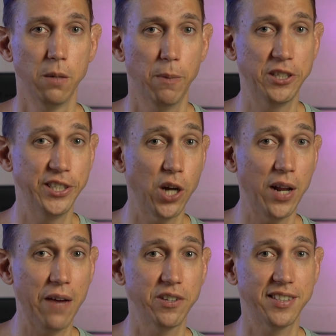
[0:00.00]
but you don't
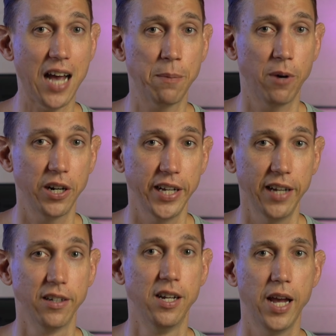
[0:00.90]
have a soundbar
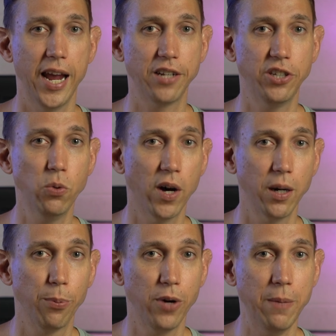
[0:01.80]
yet, and you want a
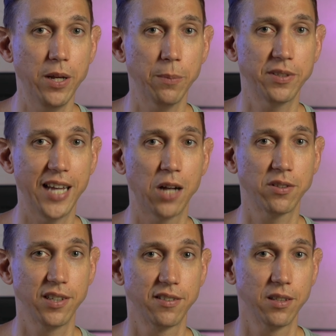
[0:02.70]
premium sound
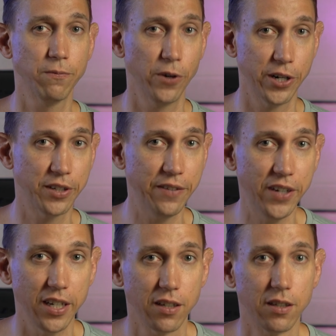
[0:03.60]
system for your
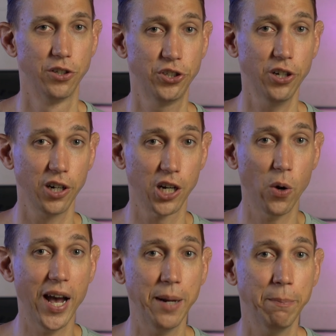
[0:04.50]
TV. Sure, go
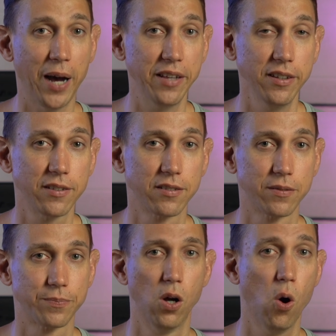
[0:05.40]
ahead and buy this.
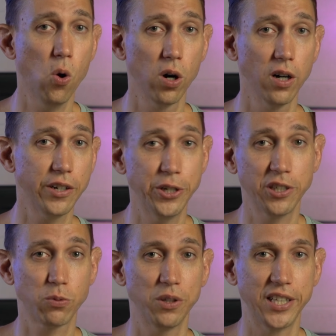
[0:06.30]
Or you
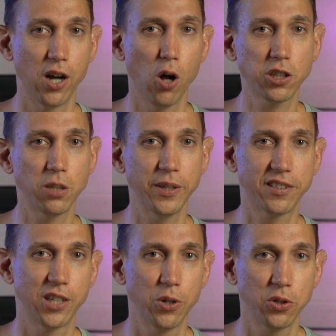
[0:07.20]
just want the ultimate
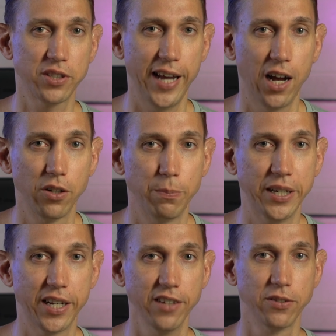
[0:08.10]
Sonos sound
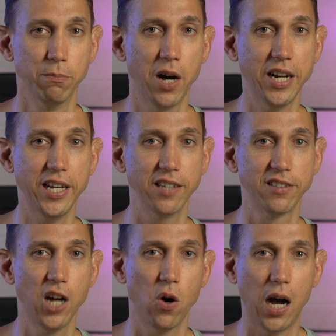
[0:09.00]
because money is
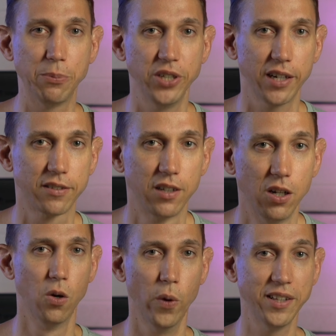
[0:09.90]
no object
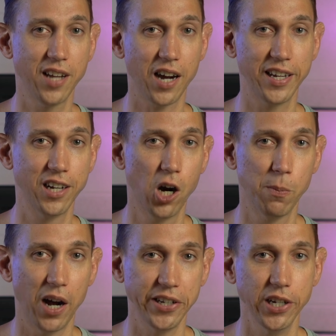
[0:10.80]
when talking
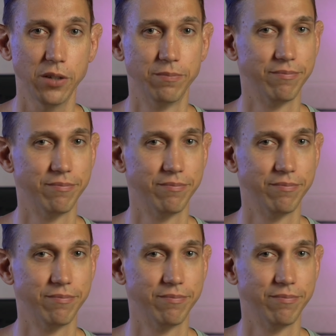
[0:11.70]
home audio.